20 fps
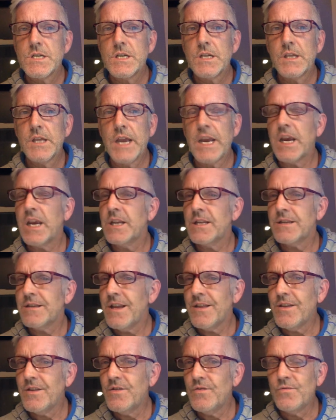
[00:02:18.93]
like it's
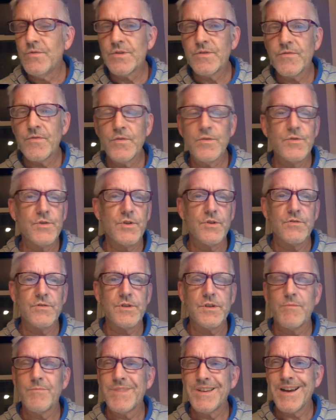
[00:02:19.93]
not the newest version or
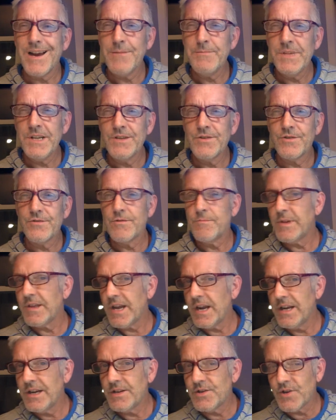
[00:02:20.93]
something. I'm not sure, but I
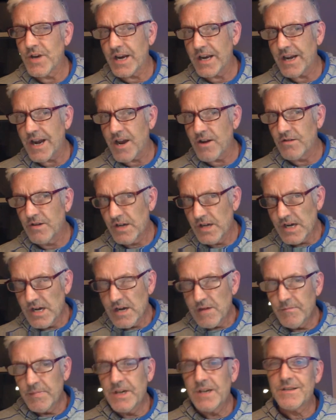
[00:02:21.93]
got to check it out
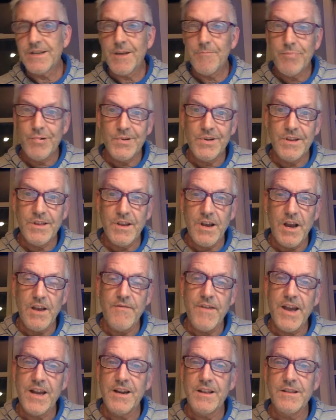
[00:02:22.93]
because I've
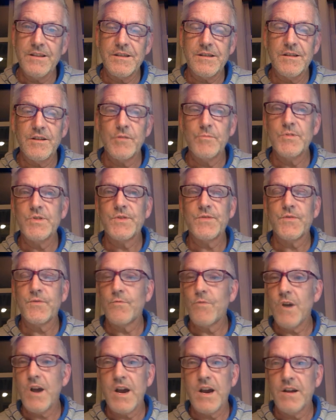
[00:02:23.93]
had it in the syllabus for a
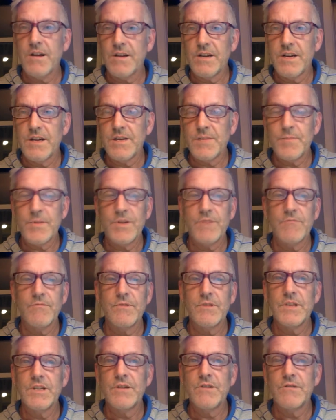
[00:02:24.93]
while, and it's been a
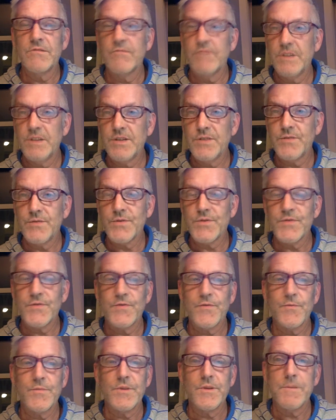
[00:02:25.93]
really good resource
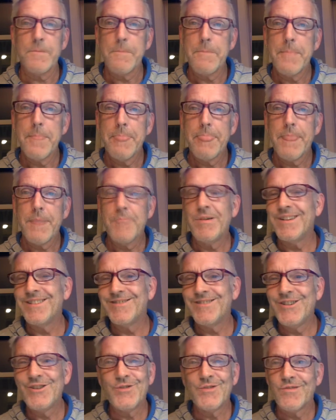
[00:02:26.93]
for me.
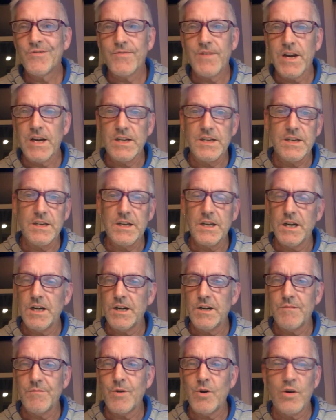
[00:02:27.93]
But you can find
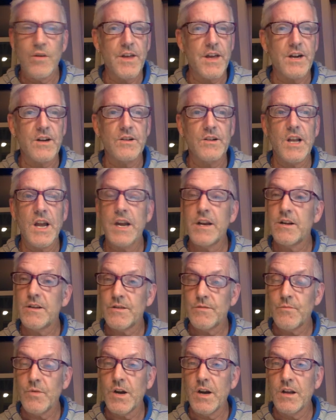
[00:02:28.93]
all that online
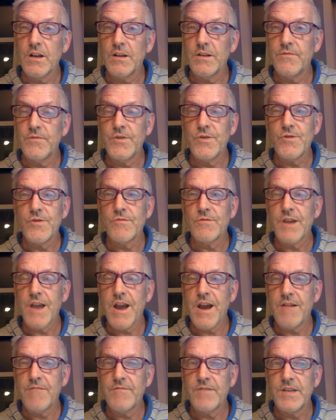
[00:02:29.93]
as well if you don't
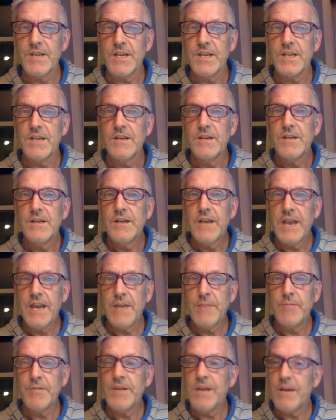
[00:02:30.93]
have the
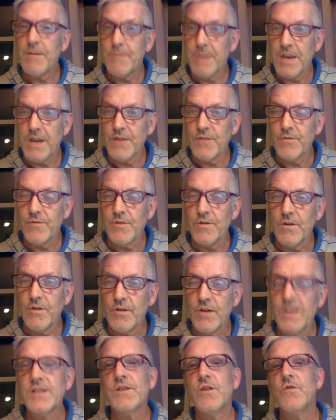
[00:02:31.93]
APA manual.
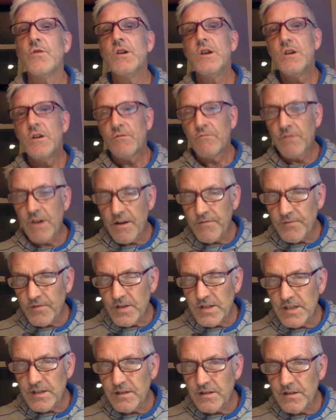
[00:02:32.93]
Okay, so
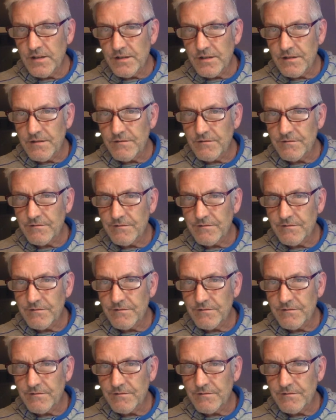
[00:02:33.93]
references